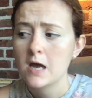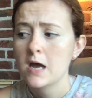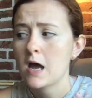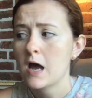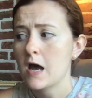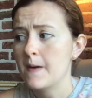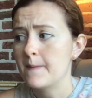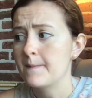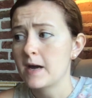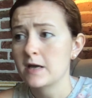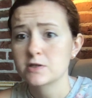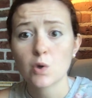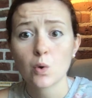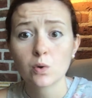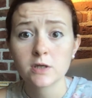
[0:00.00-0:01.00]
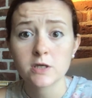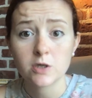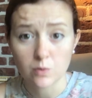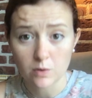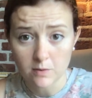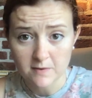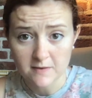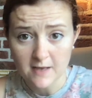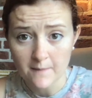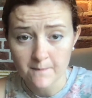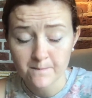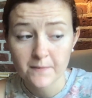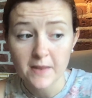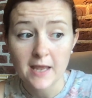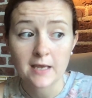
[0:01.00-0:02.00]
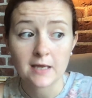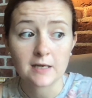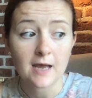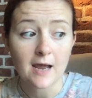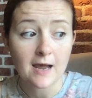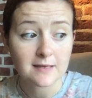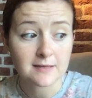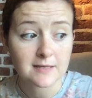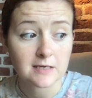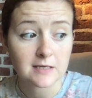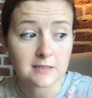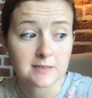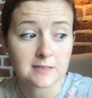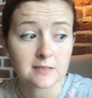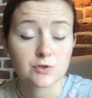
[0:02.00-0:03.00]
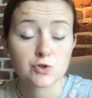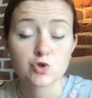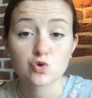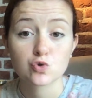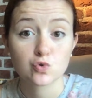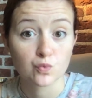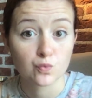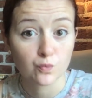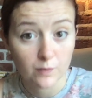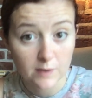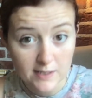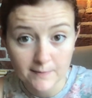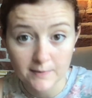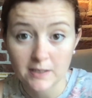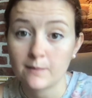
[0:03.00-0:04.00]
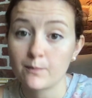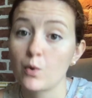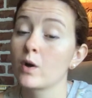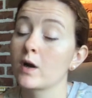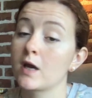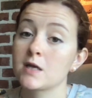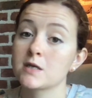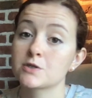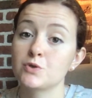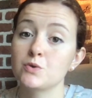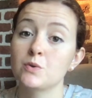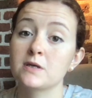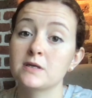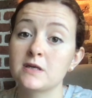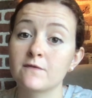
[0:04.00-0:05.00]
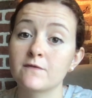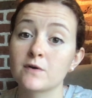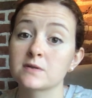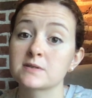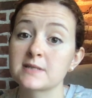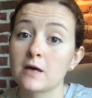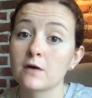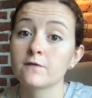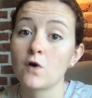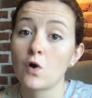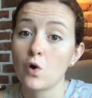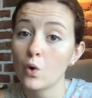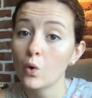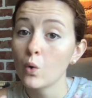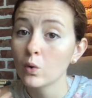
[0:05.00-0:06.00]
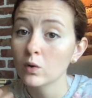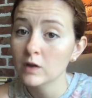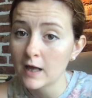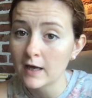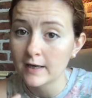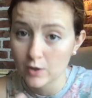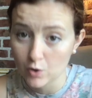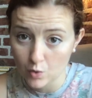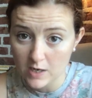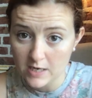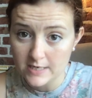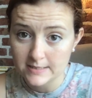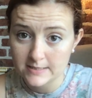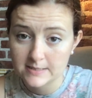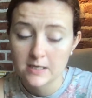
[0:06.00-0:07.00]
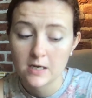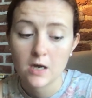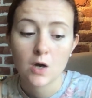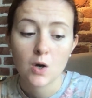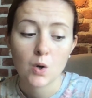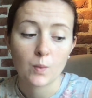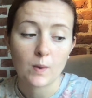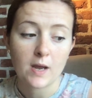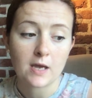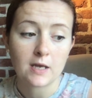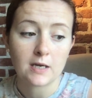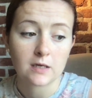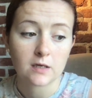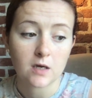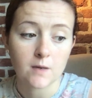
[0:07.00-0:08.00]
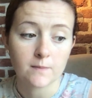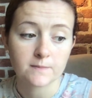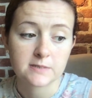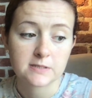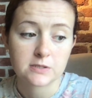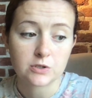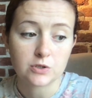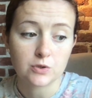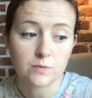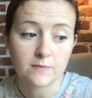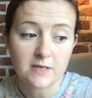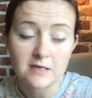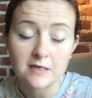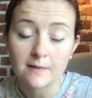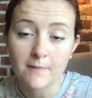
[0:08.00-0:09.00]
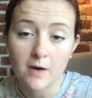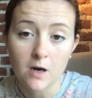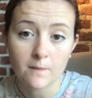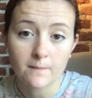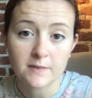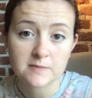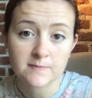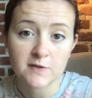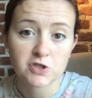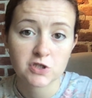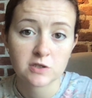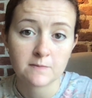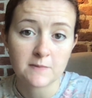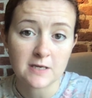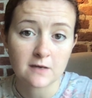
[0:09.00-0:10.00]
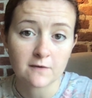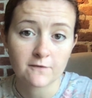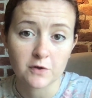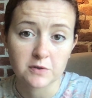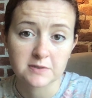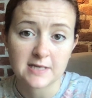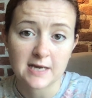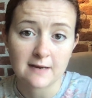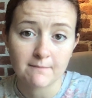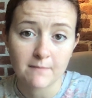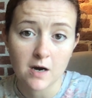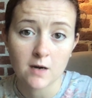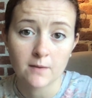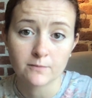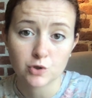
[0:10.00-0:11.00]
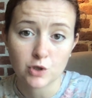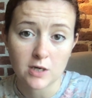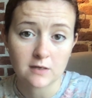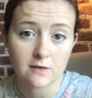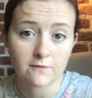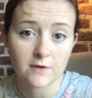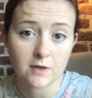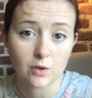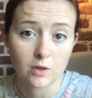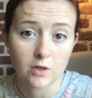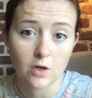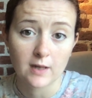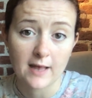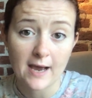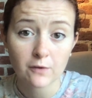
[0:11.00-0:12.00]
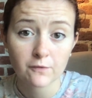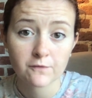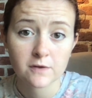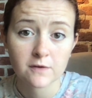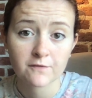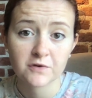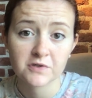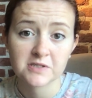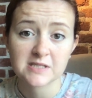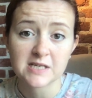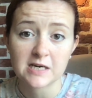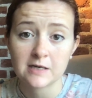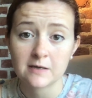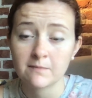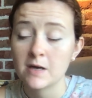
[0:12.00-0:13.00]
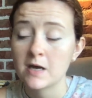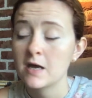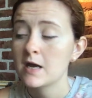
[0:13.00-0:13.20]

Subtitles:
I totally agree with that. And I think it's extremely important to give yourself a whole lot of grace when it comes to being a mom, especially being a first-time mom, trying to figure it all out for the first time.